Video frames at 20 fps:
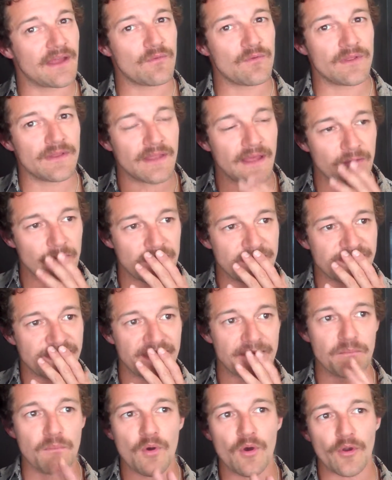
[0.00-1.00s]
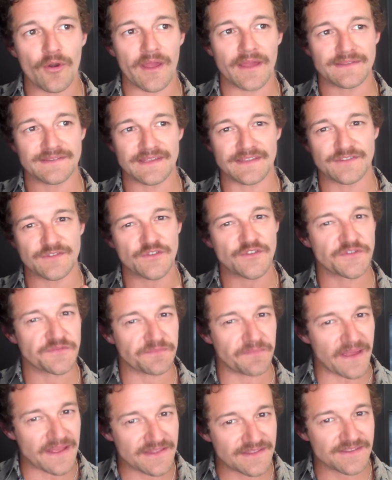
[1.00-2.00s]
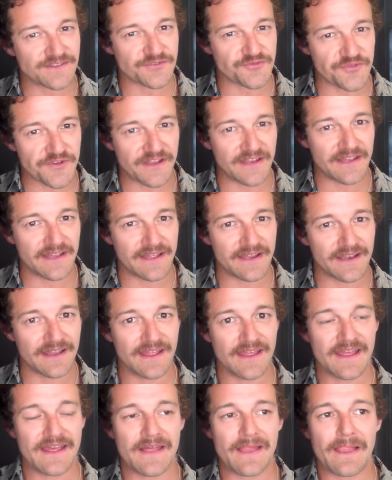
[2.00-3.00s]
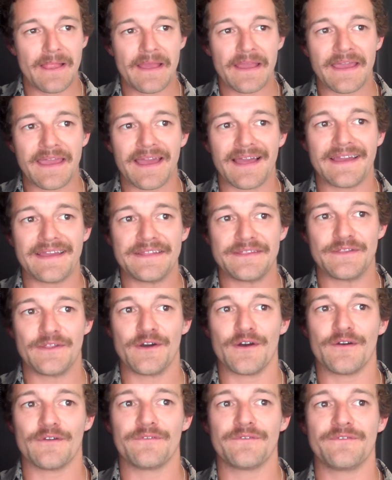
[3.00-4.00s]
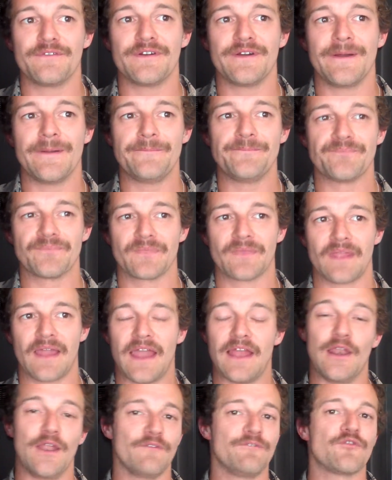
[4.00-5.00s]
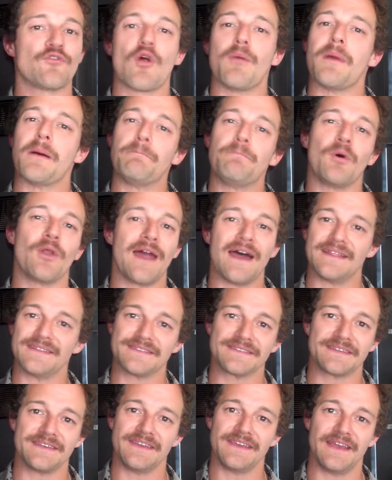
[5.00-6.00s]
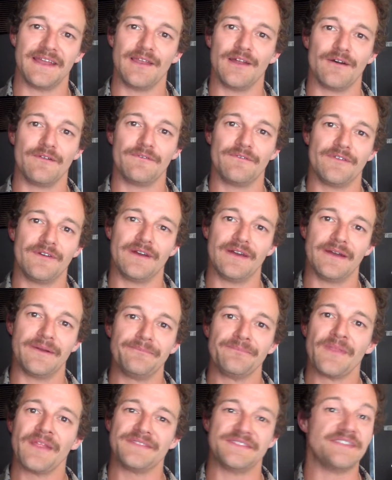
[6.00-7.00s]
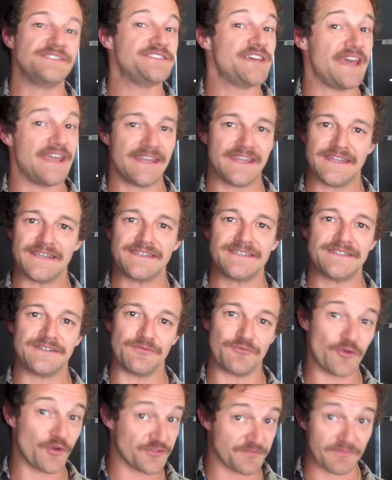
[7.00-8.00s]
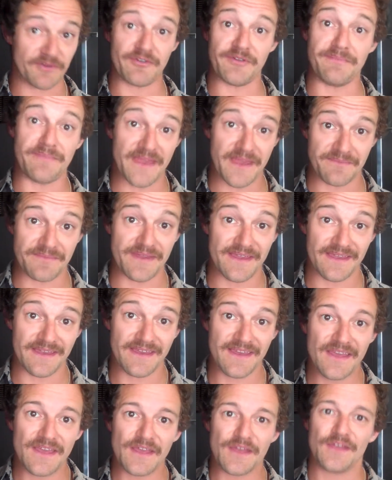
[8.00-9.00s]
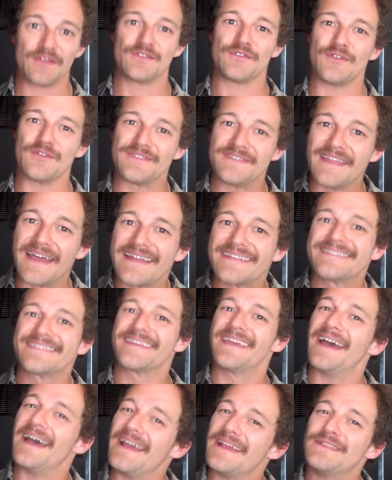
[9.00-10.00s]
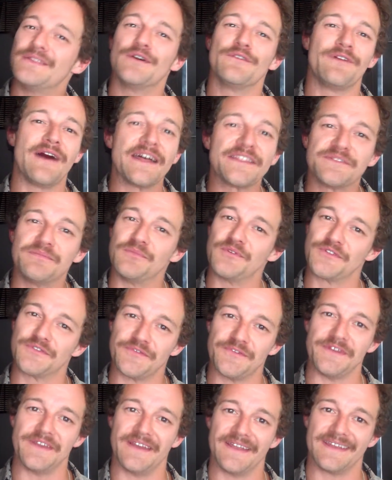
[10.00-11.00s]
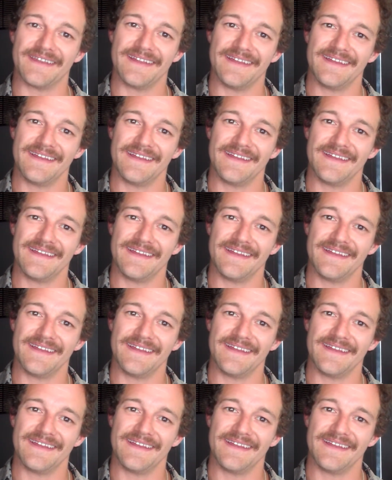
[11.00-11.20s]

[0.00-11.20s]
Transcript: I will say more as a suspense thriller, kind of. I love Roman Polanski, I love The Tenant, Rosemary Baby, that kind of atmosphere.